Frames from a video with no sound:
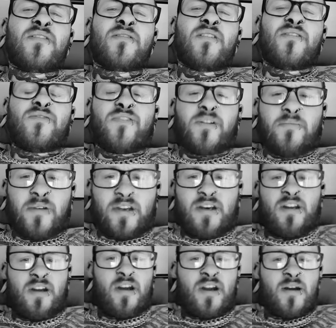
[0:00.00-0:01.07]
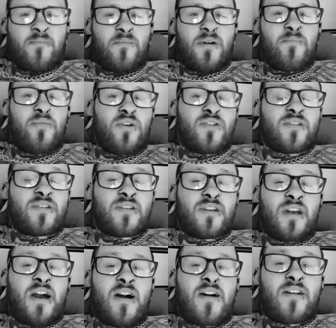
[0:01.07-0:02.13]
like, flipping, my boss
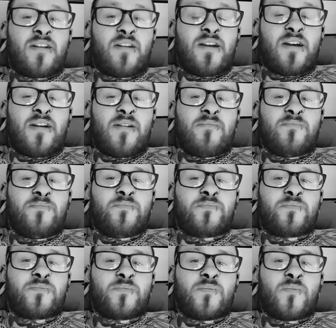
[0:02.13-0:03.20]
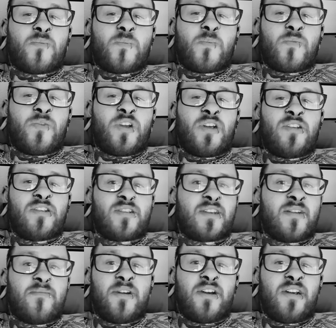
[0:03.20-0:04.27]
can't just
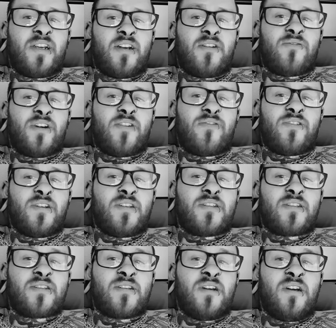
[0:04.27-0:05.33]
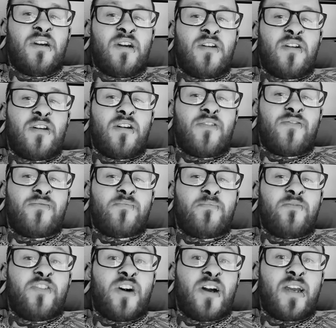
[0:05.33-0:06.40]
give me a reference like
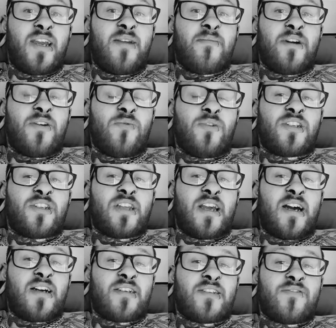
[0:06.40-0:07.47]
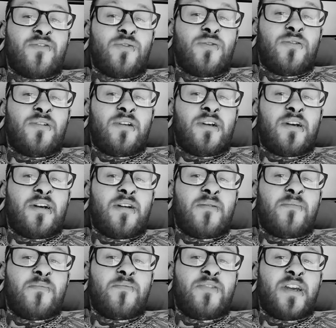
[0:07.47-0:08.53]
via email, which they asked for.
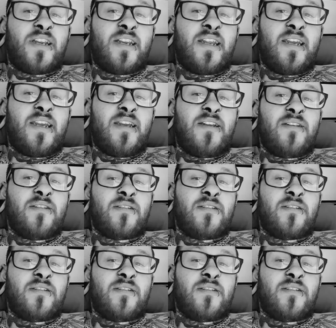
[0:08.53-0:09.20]
They need,